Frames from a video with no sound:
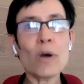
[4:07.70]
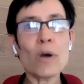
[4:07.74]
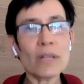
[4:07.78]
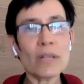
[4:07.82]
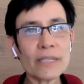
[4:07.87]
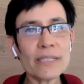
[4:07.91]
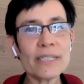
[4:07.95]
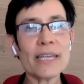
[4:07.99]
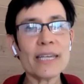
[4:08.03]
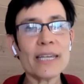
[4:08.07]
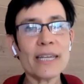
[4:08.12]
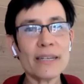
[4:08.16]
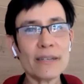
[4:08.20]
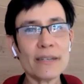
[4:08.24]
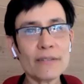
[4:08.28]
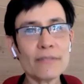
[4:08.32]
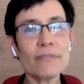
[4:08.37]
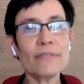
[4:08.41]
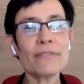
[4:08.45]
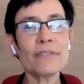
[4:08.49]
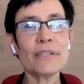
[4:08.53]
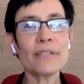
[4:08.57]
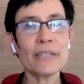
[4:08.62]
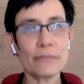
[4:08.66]

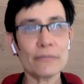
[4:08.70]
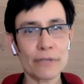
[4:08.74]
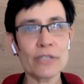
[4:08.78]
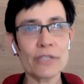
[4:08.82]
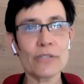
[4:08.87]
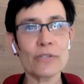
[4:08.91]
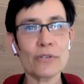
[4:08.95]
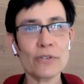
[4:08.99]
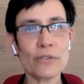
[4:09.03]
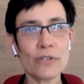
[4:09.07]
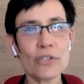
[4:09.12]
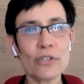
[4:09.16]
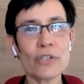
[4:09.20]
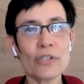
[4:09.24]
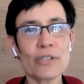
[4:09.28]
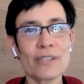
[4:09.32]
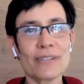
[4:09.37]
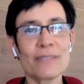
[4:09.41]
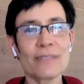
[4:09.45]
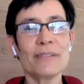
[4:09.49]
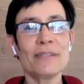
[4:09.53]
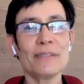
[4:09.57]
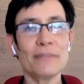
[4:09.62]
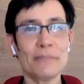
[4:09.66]
qualitative research
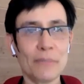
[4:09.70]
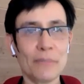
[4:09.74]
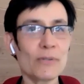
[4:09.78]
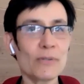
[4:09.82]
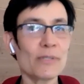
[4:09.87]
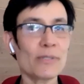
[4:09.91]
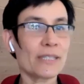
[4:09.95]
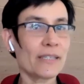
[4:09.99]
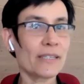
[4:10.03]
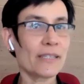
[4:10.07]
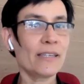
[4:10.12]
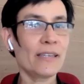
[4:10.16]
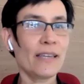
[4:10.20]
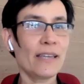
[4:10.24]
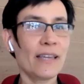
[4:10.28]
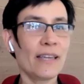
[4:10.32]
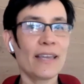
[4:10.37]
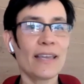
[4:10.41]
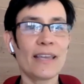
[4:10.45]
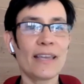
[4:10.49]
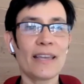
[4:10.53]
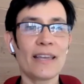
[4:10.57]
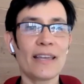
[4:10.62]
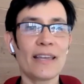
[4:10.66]
mostly,
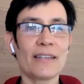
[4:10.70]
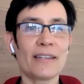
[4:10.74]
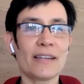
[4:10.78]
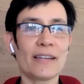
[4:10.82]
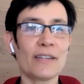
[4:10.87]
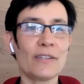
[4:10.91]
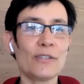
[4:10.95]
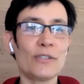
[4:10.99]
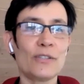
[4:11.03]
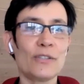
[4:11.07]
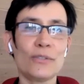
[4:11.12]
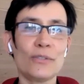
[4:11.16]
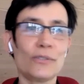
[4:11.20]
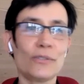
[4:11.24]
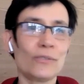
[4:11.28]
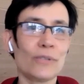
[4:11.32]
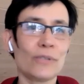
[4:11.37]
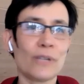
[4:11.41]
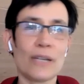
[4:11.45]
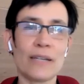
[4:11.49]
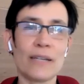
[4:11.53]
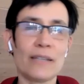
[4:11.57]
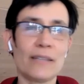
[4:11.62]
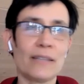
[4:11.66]
and I
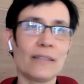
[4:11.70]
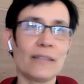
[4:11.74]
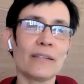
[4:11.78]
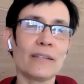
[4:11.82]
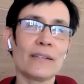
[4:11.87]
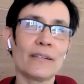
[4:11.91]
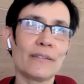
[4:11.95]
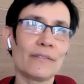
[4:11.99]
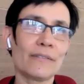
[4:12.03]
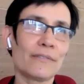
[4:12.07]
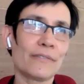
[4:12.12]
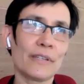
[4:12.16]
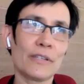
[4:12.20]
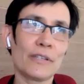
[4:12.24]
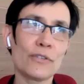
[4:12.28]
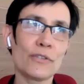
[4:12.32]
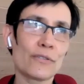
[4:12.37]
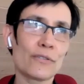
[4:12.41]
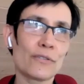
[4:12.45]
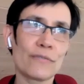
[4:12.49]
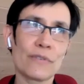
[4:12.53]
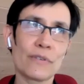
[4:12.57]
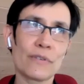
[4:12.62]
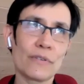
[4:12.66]
love
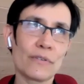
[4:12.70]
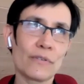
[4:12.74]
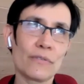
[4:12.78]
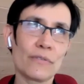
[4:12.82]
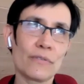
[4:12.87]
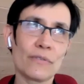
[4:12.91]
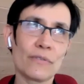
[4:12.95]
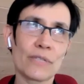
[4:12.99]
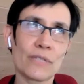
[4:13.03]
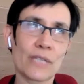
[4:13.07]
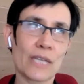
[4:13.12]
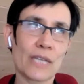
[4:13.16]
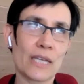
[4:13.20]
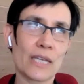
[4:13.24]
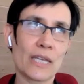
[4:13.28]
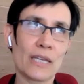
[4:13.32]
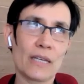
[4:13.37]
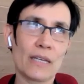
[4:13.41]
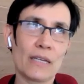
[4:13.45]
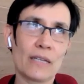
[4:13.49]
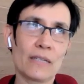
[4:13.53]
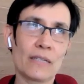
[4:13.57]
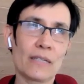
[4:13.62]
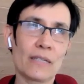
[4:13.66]
interviews
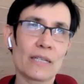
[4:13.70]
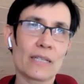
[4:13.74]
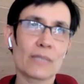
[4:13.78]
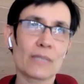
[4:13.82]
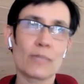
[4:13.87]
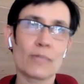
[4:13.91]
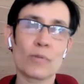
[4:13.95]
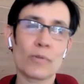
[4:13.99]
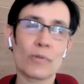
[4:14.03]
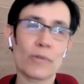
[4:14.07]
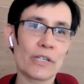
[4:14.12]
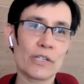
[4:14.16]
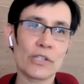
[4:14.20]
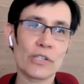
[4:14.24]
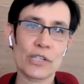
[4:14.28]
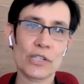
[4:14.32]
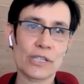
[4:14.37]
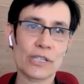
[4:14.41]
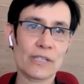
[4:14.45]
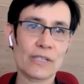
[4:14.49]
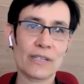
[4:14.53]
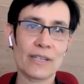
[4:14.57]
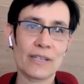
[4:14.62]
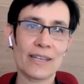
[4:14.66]
and
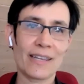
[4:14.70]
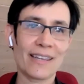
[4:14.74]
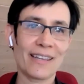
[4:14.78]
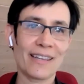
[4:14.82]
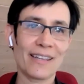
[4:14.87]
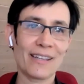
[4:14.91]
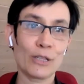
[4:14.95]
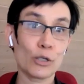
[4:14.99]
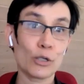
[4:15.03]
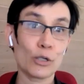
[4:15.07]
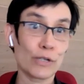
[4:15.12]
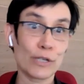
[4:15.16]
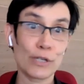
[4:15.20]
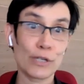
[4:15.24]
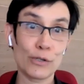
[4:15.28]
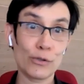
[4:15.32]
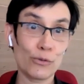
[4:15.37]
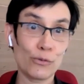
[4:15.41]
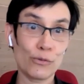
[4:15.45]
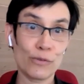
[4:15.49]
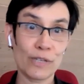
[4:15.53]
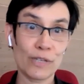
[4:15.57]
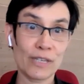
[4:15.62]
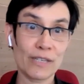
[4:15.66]
exploration and learning
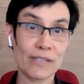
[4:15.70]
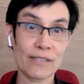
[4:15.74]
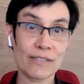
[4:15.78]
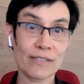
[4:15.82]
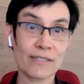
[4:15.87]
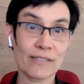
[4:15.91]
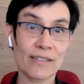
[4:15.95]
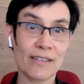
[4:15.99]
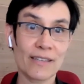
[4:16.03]
new things.